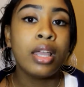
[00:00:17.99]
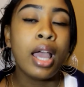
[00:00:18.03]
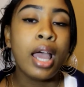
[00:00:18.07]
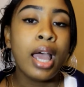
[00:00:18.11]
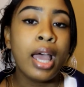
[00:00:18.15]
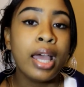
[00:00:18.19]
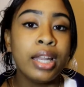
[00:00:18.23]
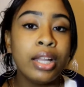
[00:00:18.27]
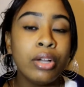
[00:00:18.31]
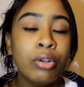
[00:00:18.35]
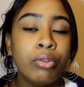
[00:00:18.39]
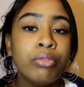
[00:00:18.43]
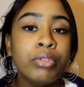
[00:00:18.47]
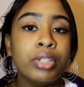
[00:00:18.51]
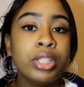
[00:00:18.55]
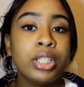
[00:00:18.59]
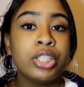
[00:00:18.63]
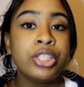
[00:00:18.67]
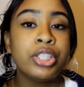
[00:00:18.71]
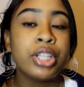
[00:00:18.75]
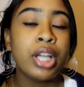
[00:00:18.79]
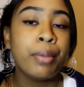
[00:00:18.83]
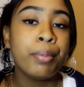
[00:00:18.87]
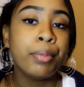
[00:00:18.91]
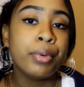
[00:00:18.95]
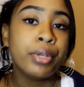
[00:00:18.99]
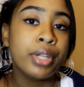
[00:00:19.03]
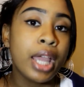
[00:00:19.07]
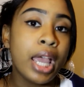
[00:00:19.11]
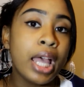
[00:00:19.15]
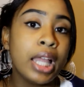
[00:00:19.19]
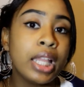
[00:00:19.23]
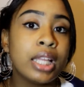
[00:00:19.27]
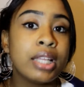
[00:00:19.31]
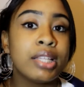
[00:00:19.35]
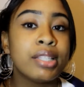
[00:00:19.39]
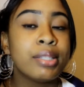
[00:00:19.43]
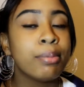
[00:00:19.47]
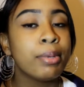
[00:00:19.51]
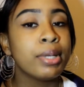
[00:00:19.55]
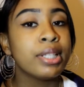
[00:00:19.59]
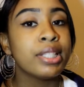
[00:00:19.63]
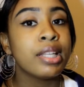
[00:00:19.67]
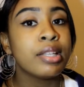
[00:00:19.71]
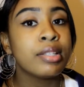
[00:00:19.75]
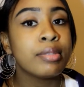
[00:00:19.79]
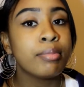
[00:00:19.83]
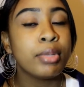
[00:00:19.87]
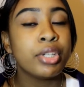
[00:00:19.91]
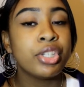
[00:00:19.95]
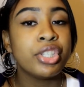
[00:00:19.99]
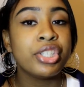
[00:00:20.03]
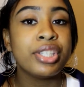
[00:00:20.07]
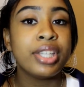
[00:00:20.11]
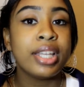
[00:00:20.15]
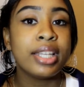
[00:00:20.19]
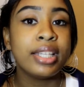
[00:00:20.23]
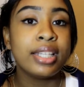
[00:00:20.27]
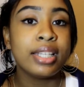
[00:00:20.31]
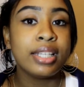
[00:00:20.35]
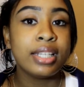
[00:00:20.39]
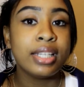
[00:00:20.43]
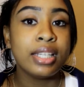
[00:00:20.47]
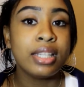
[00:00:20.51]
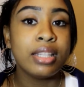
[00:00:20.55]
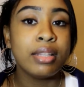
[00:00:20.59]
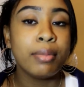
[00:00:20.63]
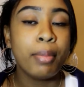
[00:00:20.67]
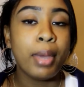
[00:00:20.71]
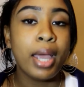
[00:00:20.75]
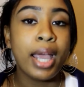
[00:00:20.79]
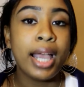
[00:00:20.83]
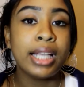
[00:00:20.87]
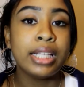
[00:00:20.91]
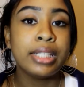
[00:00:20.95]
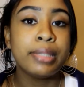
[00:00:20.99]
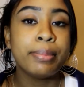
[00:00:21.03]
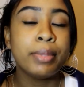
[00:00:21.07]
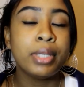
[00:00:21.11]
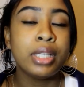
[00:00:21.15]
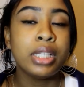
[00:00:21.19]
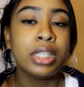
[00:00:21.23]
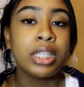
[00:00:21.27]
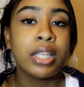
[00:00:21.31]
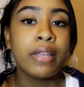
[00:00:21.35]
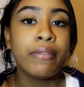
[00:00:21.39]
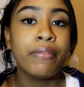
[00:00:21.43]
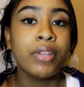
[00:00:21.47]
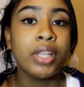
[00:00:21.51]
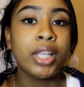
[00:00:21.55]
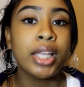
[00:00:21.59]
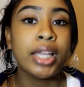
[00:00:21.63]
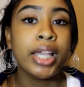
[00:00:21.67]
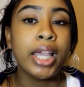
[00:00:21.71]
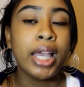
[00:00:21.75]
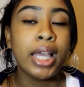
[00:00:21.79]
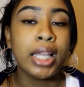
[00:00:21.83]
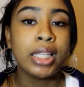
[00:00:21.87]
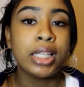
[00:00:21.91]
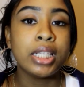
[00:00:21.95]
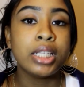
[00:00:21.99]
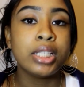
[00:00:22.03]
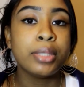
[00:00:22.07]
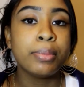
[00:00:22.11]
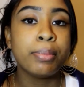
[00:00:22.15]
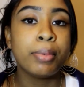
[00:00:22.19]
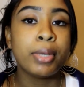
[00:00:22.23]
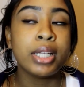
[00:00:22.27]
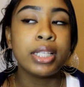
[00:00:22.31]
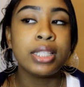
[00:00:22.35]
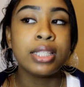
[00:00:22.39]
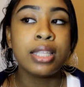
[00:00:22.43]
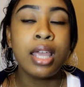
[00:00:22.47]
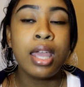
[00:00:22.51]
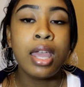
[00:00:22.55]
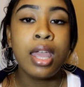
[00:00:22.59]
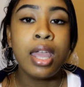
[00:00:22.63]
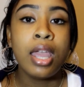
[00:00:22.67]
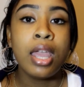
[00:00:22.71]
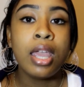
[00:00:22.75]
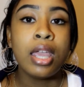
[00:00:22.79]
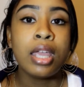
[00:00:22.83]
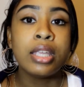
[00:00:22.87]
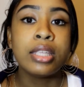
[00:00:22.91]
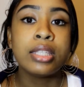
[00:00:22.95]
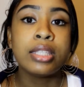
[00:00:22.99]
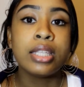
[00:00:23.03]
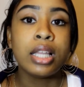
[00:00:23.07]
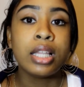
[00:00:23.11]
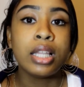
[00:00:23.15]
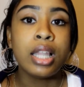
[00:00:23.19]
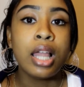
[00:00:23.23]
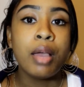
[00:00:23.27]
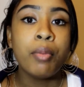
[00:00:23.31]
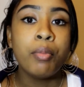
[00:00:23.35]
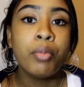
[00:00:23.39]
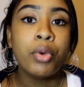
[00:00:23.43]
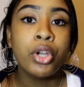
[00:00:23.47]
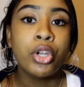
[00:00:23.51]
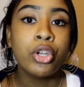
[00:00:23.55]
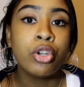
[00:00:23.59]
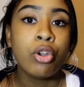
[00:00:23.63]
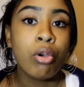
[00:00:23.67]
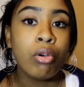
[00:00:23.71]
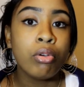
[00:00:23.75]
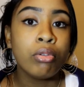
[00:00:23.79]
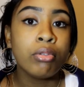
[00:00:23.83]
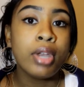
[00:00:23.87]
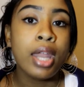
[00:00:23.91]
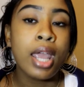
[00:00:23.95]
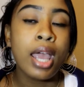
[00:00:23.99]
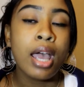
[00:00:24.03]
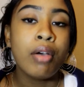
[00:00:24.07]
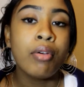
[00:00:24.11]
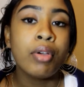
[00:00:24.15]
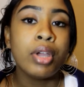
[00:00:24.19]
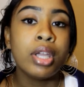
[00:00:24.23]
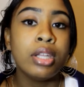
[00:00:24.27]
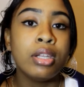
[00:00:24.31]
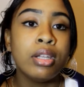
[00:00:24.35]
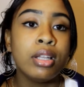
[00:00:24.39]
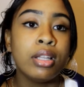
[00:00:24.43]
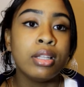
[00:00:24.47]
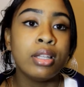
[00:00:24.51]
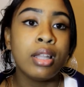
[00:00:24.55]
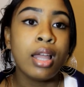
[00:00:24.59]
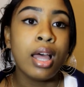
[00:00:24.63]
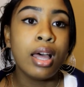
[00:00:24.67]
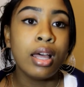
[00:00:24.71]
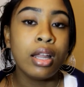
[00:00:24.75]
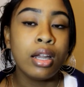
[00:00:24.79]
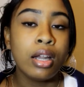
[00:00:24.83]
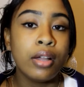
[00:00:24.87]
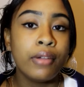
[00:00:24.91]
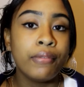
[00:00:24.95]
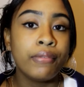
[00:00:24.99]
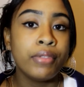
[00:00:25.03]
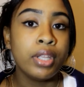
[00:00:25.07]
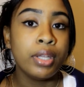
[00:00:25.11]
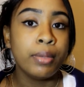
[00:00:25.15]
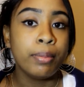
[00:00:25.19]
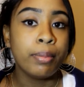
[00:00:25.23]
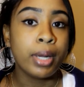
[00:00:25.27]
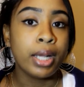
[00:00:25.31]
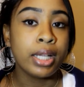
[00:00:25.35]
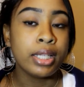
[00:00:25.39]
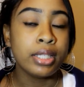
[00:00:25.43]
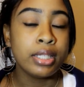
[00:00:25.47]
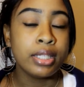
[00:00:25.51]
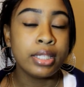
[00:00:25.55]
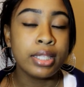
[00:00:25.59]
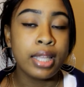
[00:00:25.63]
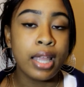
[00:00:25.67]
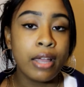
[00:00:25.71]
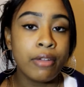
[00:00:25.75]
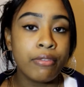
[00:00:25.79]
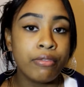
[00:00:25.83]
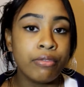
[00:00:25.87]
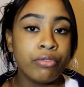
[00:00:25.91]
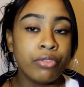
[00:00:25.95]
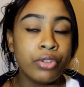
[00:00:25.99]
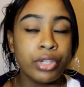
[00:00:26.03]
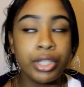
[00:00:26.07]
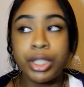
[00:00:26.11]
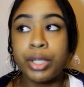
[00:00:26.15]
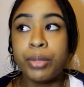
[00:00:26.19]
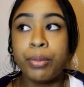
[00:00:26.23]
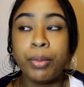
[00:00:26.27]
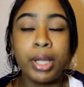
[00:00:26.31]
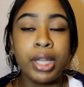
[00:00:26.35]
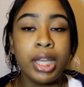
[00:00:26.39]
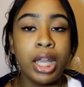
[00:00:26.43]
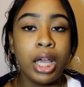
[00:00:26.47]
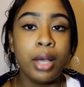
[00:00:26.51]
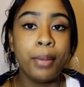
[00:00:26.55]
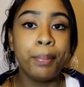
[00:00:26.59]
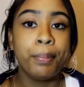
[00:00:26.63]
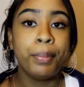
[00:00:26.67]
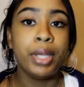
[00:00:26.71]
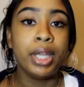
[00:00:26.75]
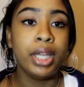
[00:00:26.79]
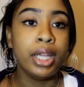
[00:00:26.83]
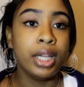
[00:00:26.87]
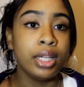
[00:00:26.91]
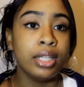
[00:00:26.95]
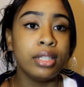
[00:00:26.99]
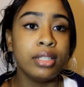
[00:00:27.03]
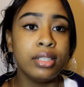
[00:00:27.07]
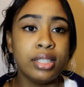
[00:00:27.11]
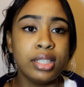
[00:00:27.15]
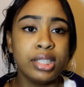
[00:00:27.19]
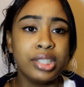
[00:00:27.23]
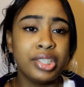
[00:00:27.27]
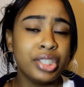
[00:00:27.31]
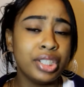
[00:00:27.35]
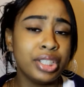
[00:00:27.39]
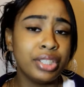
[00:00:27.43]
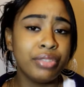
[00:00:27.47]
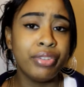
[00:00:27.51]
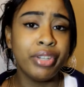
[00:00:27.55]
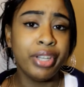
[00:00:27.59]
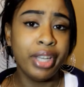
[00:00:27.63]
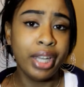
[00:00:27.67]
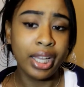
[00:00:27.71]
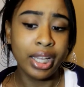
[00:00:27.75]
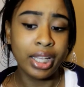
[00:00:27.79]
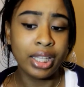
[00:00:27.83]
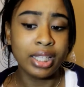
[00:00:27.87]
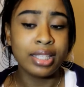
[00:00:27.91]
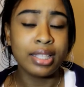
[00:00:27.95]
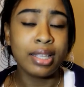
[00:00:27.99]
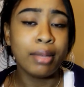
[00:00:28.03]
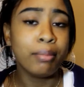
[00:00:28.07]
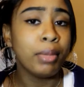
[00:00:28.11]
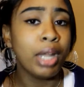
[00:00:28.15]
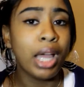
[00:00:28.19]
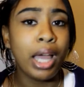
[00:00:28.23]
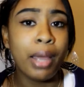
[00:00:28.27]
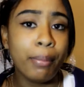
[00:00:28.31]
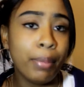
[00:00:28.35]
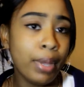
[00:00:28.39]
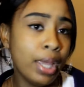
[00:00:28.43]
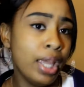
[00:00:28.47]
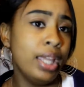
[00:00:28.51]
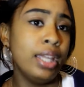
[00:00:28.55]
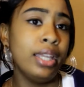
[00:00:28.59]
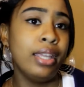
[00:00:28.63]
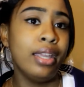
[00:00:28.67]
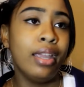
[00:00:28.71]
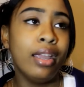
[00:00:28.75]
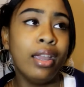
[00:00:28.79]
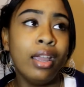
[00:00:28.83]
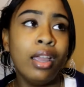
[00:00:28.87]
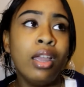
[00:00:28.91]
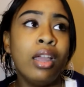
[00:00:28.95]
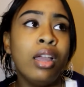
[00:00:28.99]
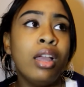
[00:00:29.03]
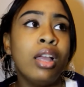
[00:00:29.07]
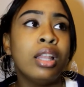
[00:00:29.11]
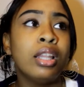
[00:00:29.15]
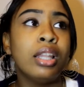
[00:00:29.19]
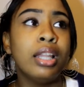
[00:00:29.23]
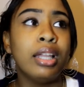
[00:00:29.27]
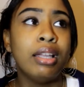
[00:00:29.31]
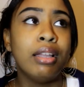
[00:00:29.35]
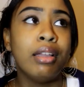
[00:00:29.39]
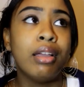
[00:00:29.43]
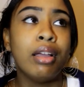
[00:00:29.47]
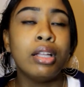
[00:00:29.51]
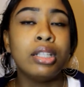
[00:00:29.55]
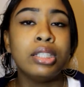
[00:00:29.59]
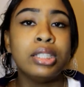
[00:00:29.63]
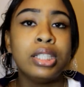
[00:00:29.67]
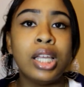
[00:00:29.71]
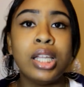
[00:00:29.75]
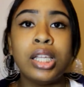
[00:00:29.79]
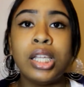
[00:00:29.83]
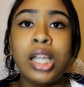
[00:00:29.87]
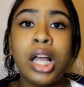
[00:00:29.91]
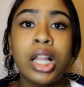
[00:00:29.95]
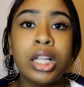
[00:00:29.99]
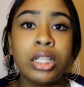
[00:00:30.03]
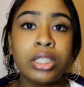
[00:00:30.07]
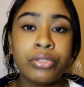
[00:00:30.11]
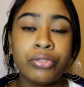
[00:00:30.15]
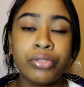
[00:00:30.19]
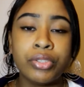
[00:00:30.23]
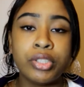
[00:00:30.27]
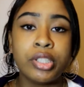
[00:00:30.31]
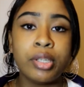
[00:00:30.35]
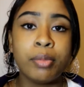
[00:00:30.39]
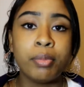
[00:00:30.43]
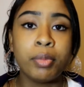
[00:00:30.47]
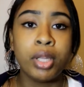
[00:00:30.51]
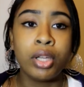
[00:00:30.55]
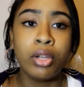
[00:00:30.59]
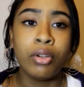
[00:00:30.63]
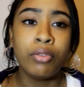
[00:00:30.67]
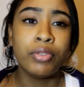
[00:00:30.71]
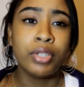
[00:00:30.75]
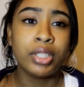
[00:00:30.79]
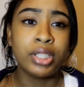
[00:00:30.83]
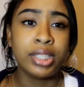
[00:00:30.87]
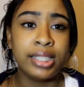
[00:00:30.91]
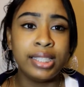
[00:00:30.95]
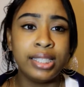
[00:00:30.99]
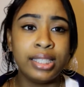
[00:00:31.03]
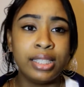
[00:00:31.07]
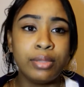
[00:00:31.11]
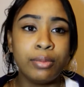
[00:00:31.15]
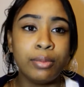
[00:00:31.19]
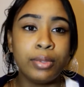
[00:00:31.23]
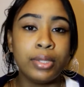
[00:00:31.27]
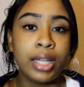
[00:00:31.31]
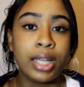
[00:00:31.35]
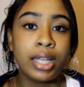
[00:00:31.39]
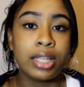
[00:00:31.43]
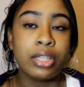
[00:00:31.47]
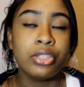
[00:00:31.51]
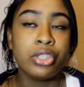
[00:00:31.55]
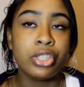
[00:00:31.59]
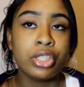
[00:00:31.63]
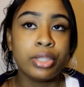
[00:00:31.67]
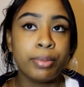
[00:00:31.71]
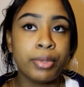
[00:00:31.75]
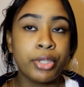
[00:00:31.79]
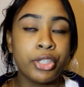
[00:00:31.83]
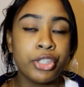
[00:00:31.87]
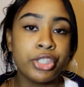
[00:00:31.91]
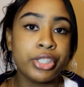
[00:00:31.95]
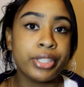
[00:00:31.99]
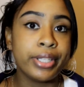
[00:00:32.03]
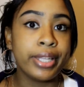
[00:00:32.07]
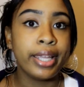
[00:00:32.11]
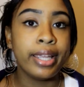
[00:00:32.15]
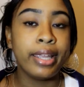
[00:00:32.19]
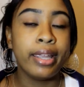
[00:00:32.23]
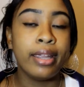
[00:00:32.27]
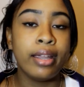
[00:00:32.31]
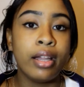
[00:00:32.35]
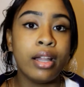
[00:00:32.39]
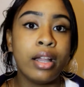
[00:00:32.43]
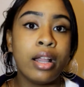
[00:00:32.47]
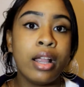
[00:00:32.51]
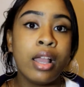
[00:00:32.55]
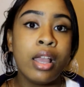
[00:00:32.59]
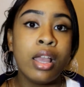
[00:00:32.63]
I don't really shop on AliExpress as much as I did in the past because I feel like AliExpress is a lot more known now and a lot of the prices have really went up and it's just ridiculous. I'm not paying like $10 for something overseas when I can just purchase it here.